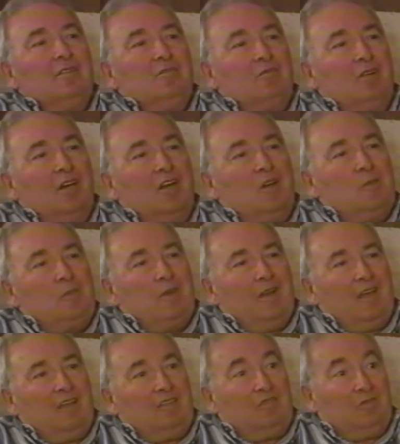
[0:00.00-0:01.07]
were helping
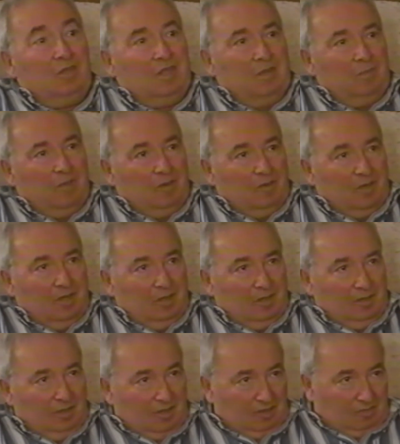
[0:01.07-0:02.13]
us with the milk,
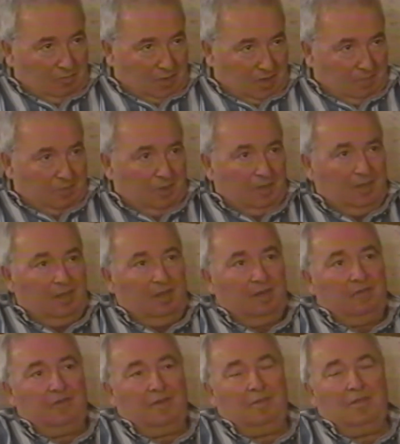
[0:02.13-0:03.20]
this one particular
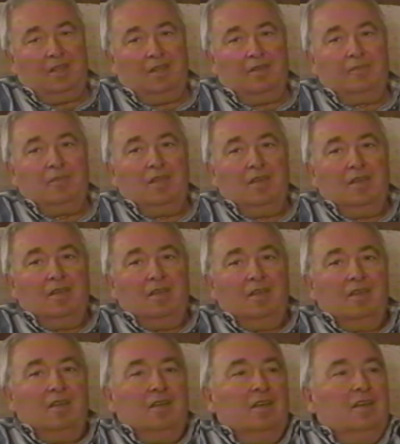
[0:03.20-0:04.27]
family.
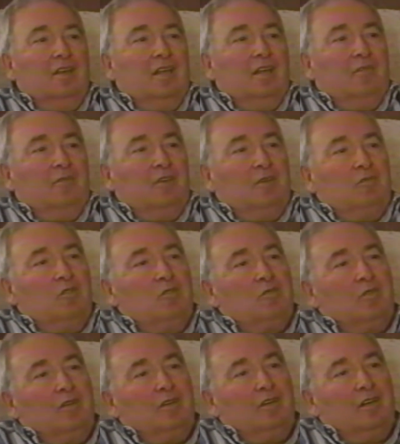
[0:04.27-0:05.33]
And when we
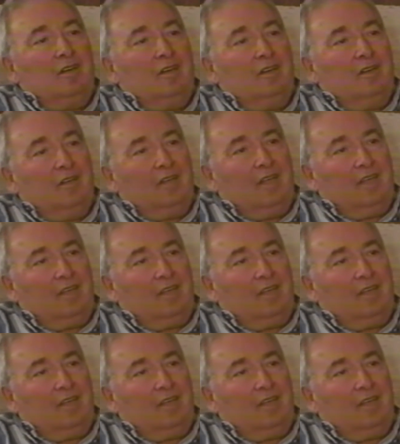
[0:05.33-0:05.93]
were